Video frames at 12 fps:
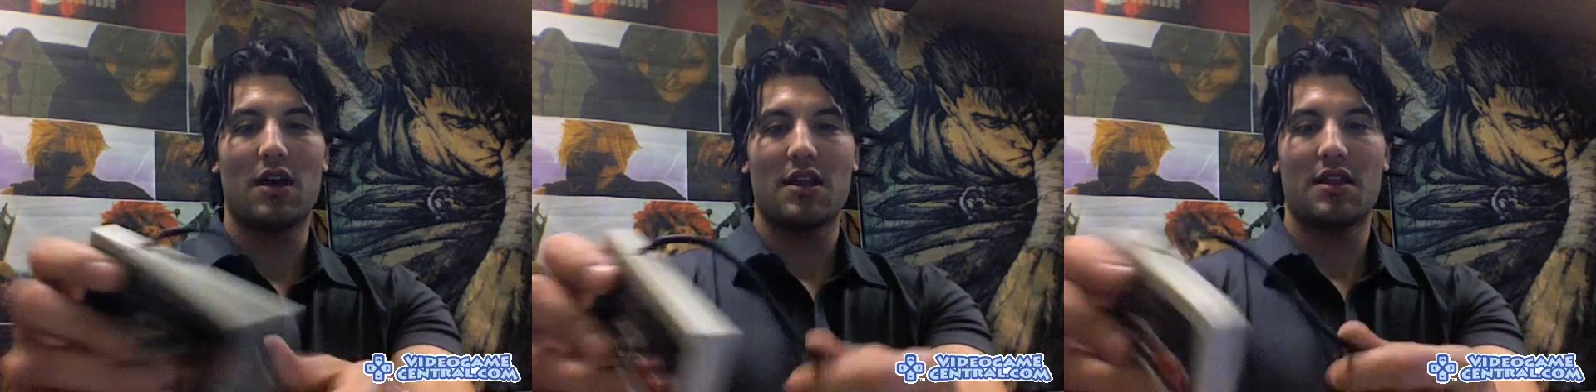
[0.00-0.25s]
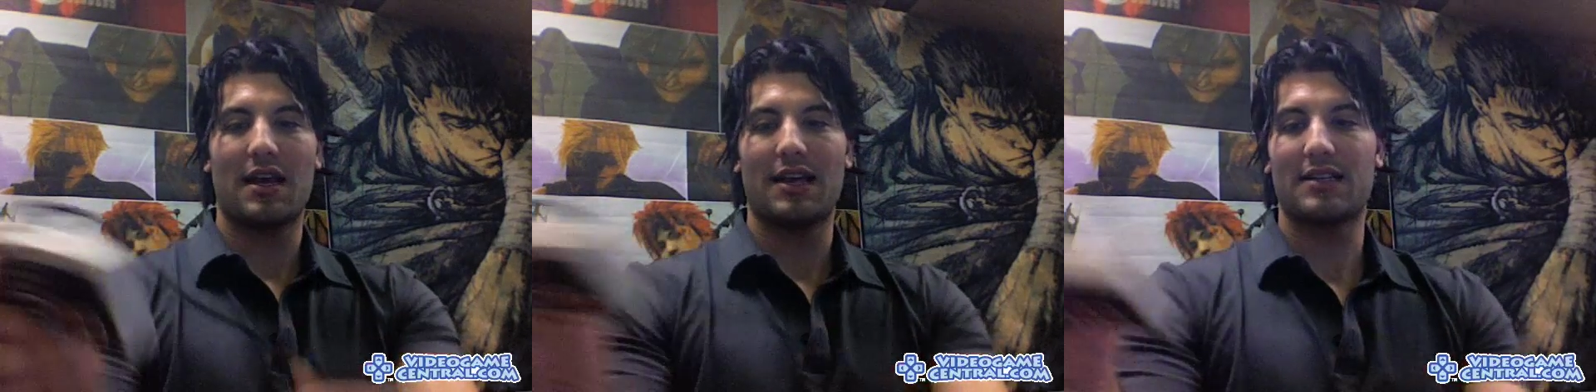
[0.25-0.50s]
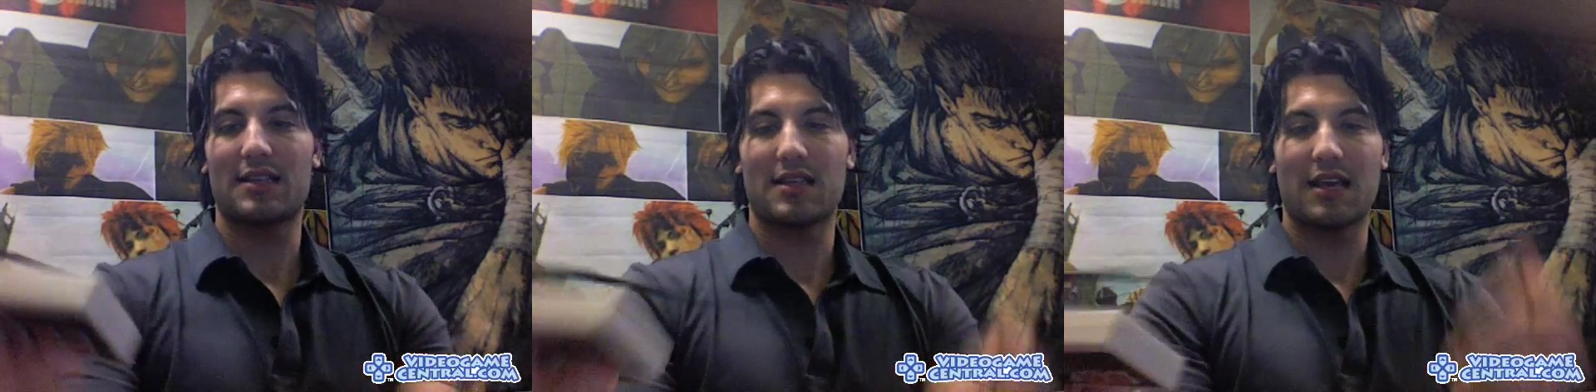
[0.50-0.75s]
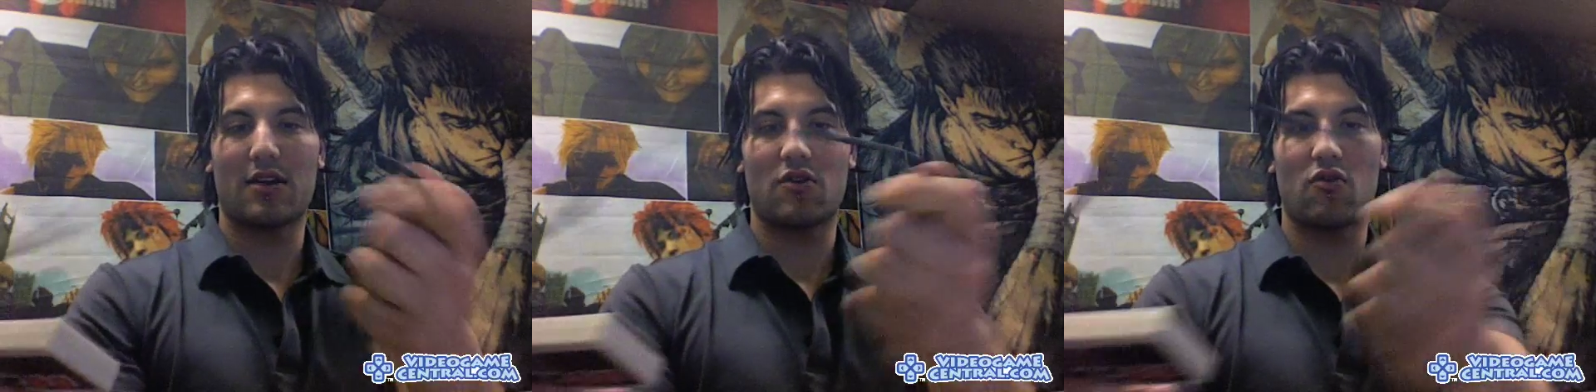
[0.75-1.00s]
nice
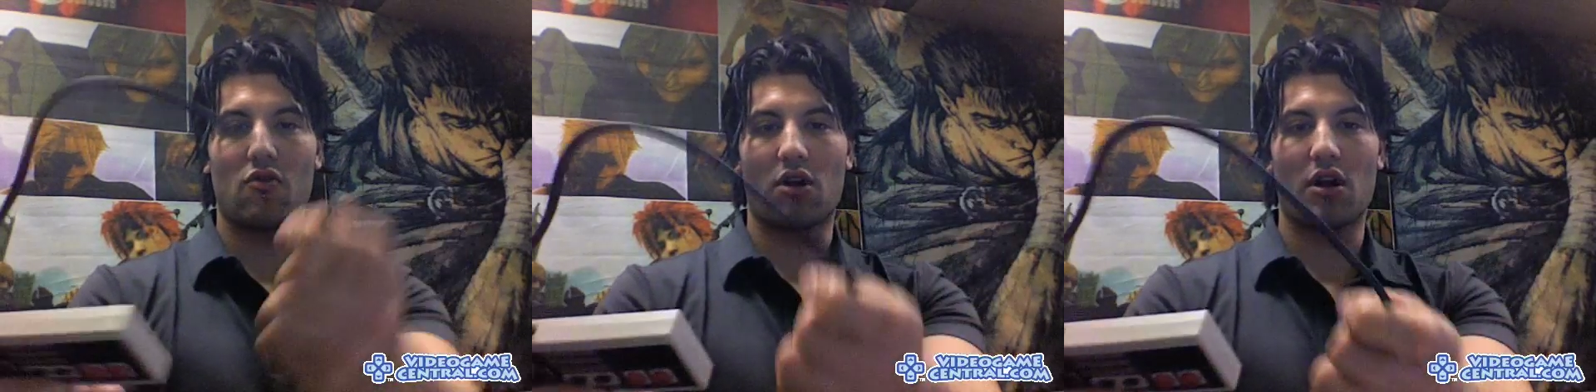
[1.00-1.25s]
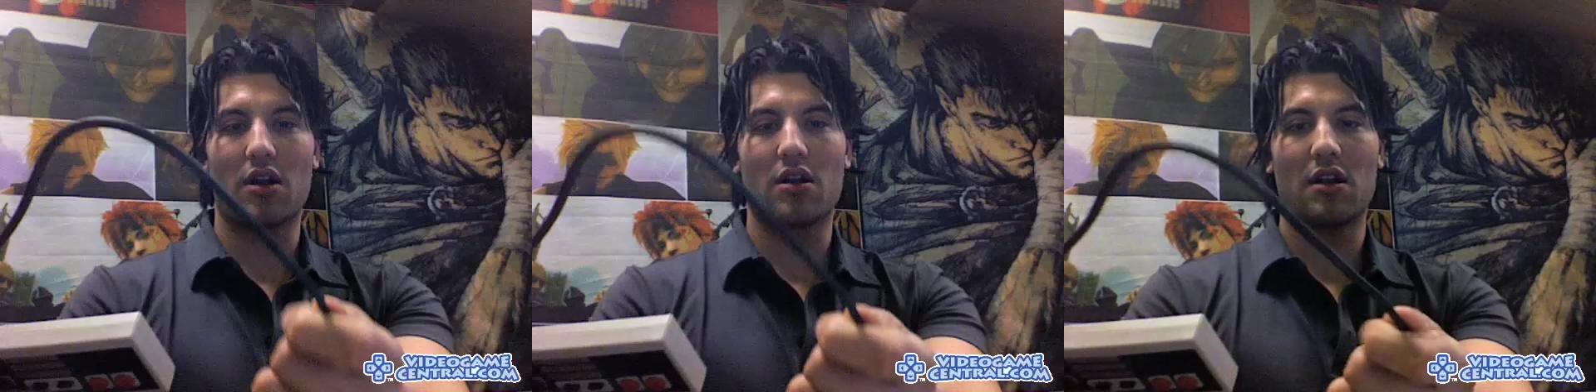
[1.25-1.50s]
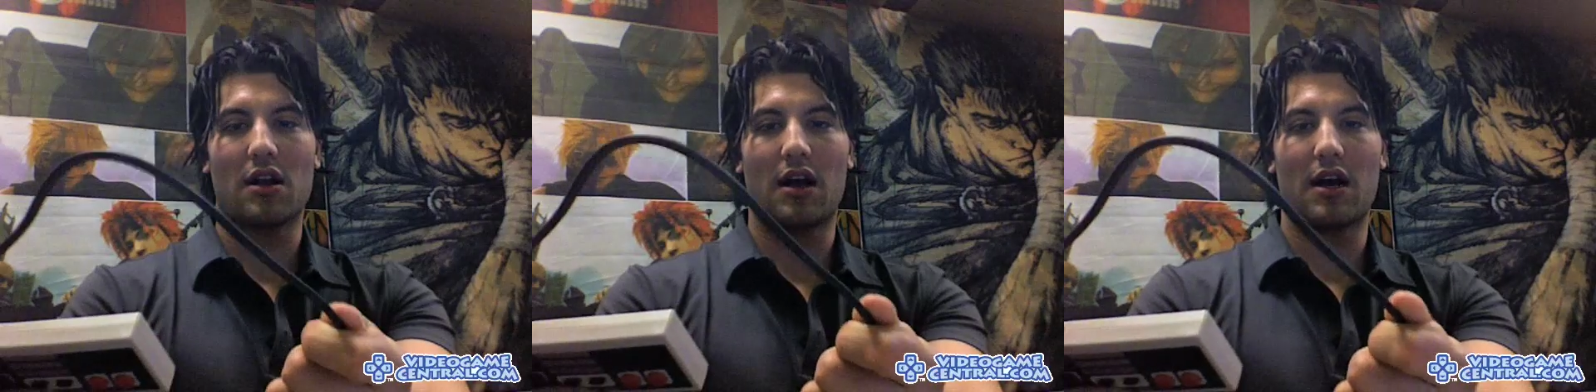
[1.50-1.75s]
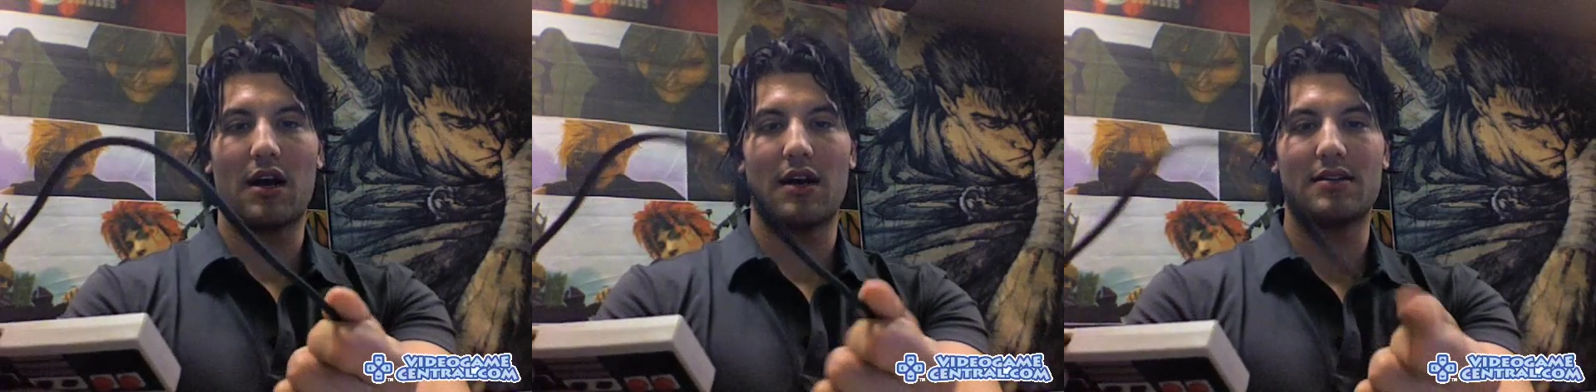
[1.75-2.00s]
thick cord,
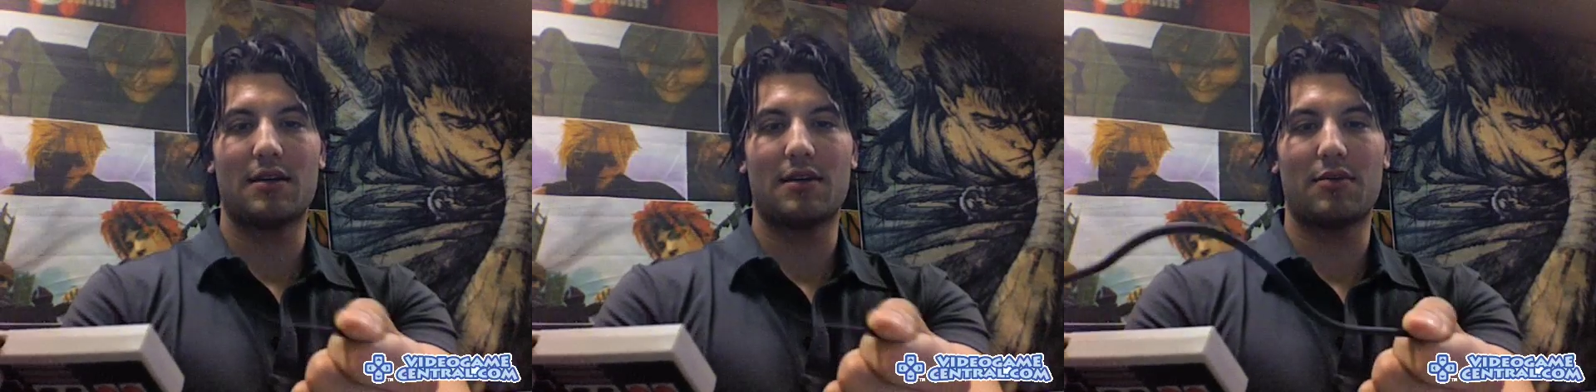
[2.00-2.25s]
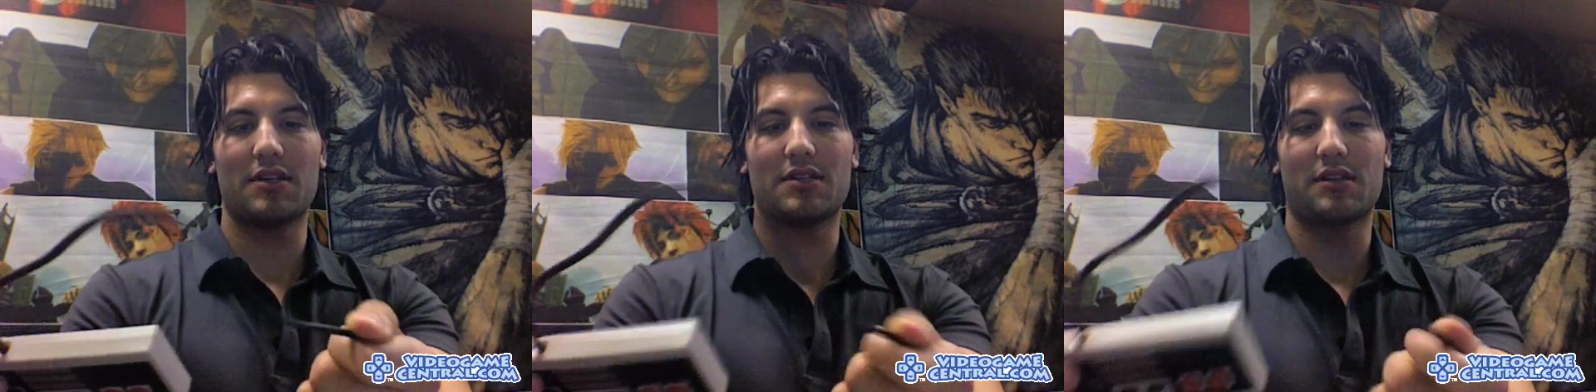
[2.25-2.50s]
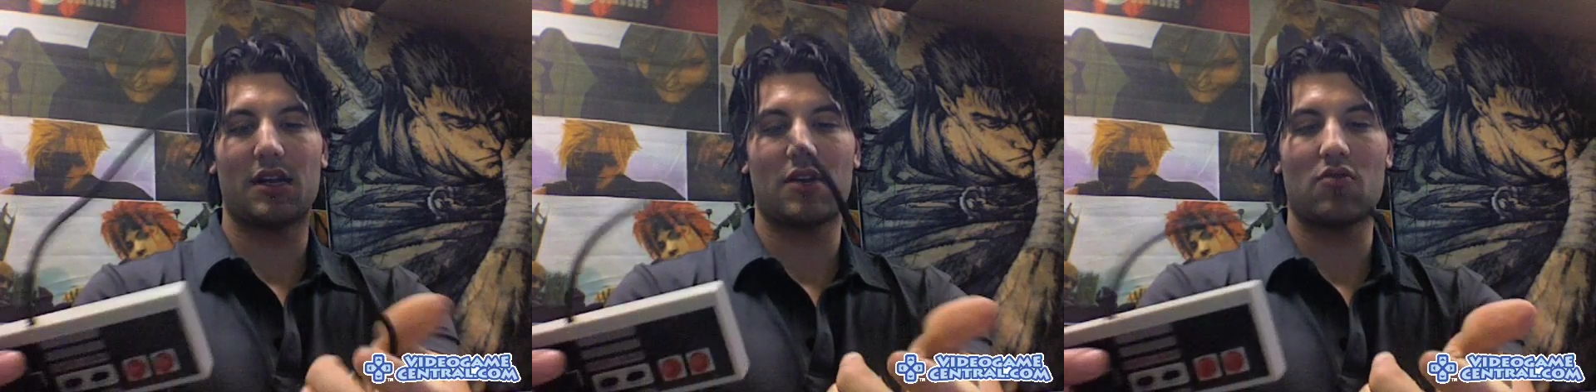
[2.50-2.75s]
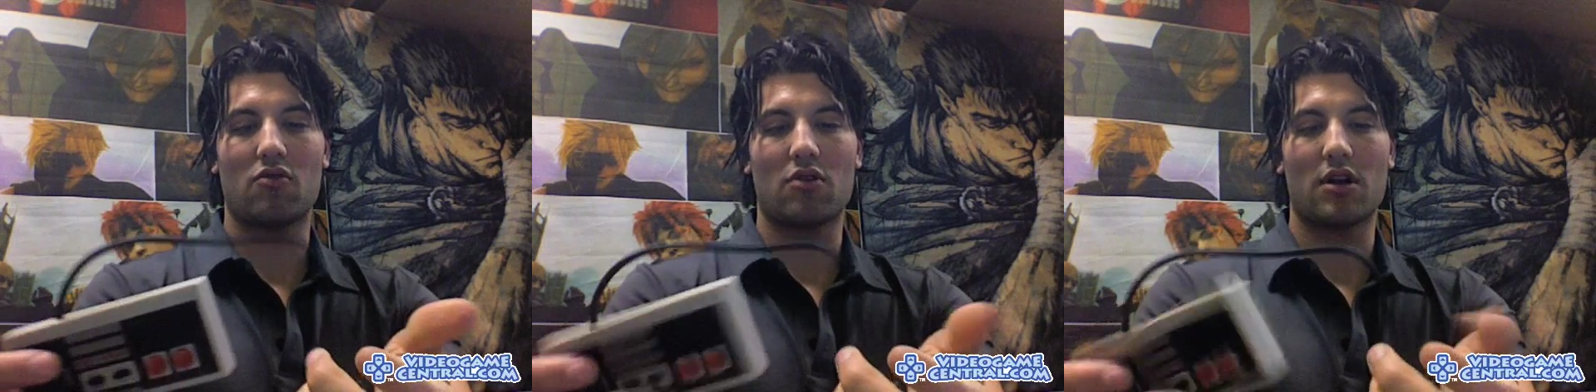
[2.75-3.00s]
double insulated
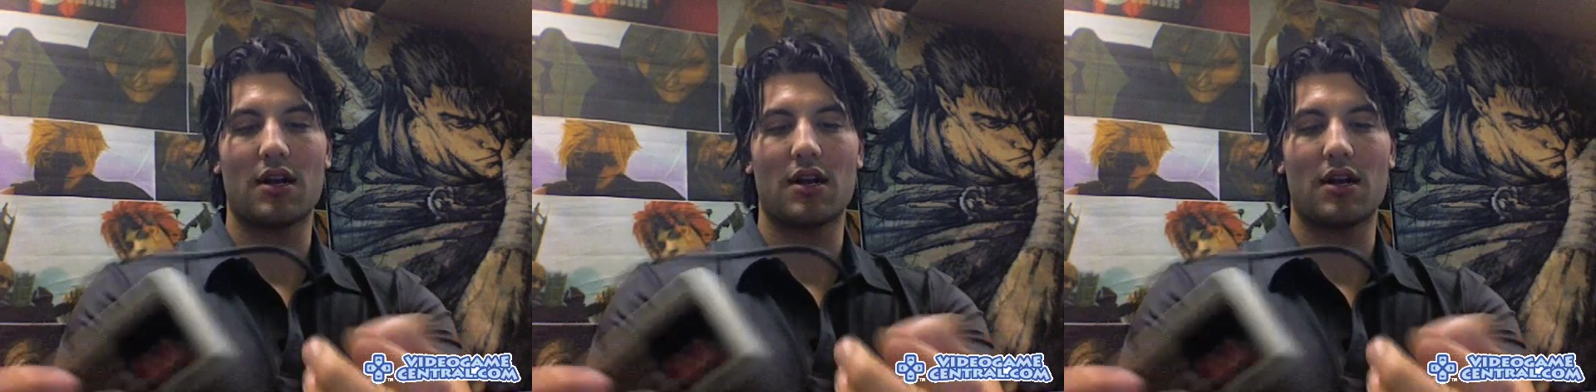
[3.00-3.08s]
cord.